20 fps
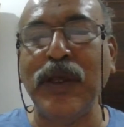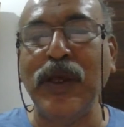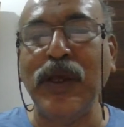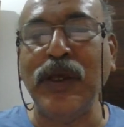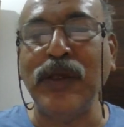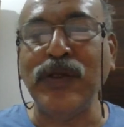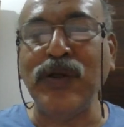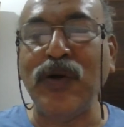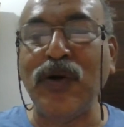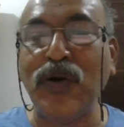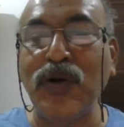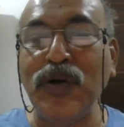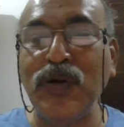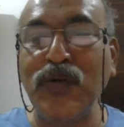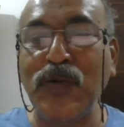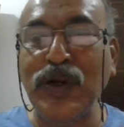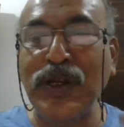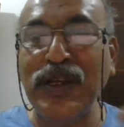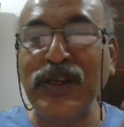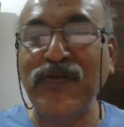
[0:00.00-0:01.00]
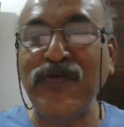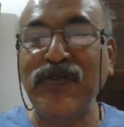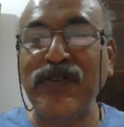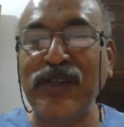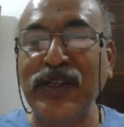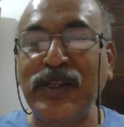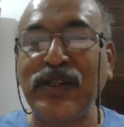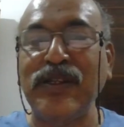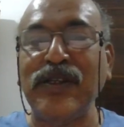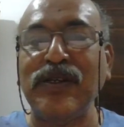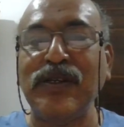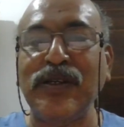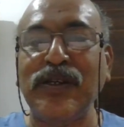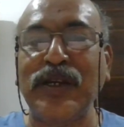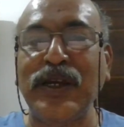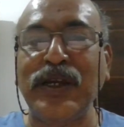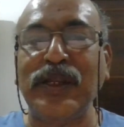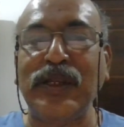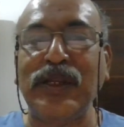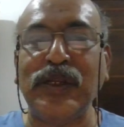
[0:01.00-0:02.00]
So all what I've said
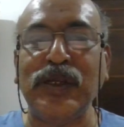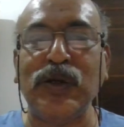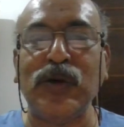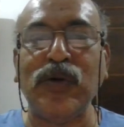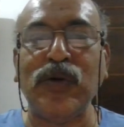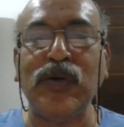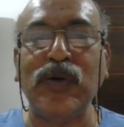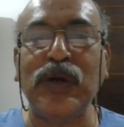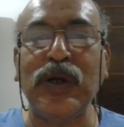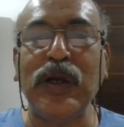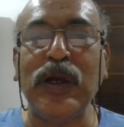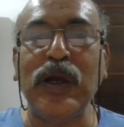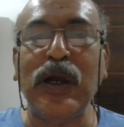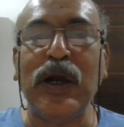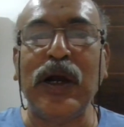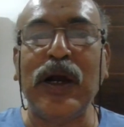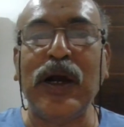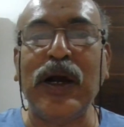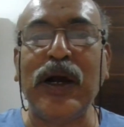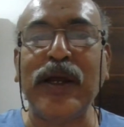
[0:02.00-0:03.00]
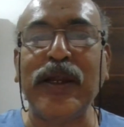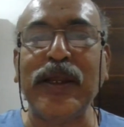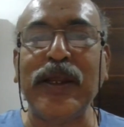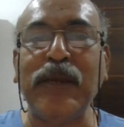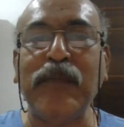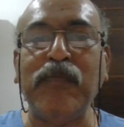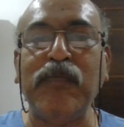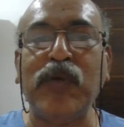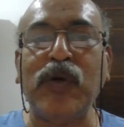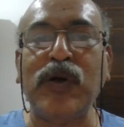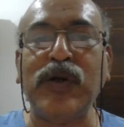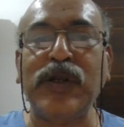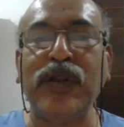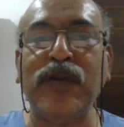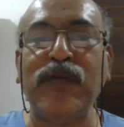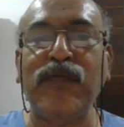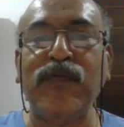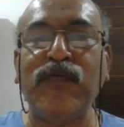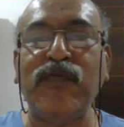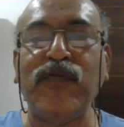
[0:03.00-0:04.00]
right now are important
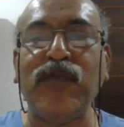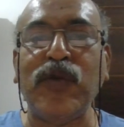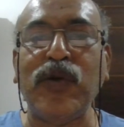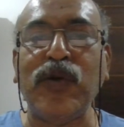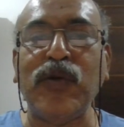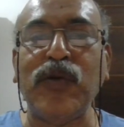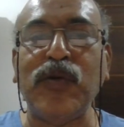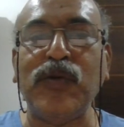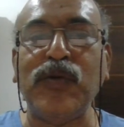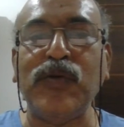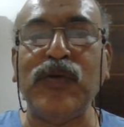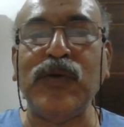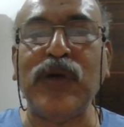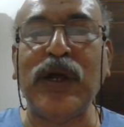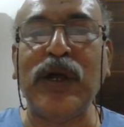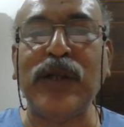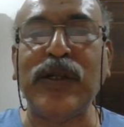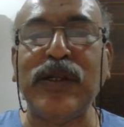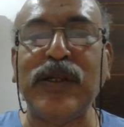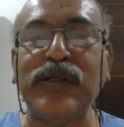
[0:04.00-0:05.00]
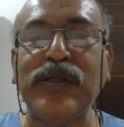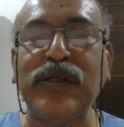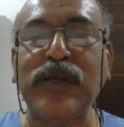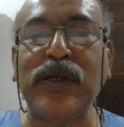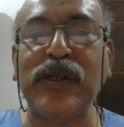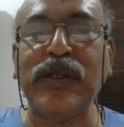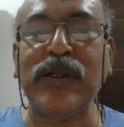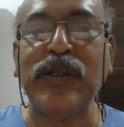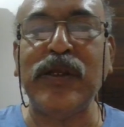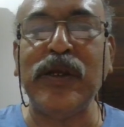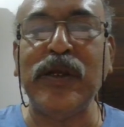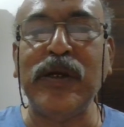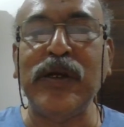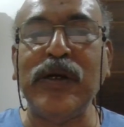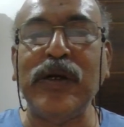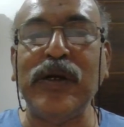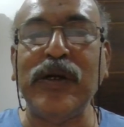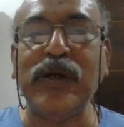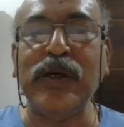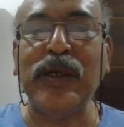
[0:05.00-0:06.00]
for you to understand
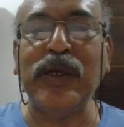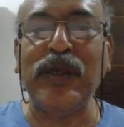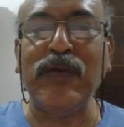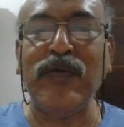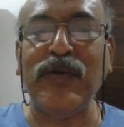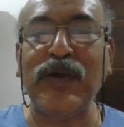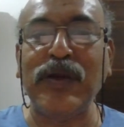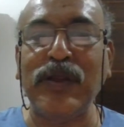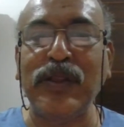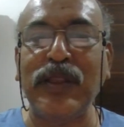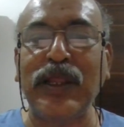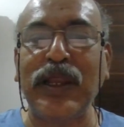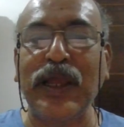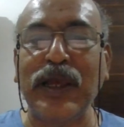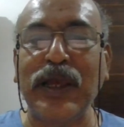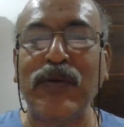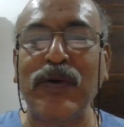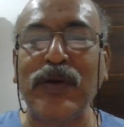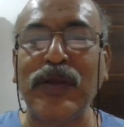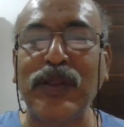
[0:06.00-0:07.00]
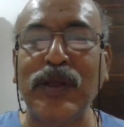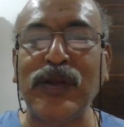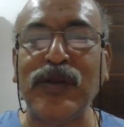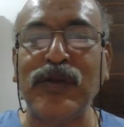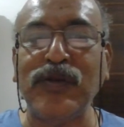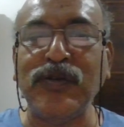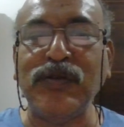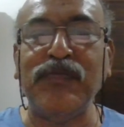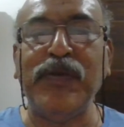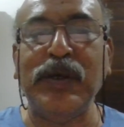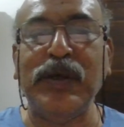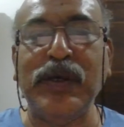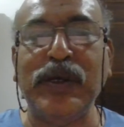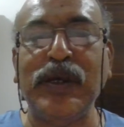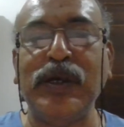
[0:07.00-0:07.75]
even the language that you speak at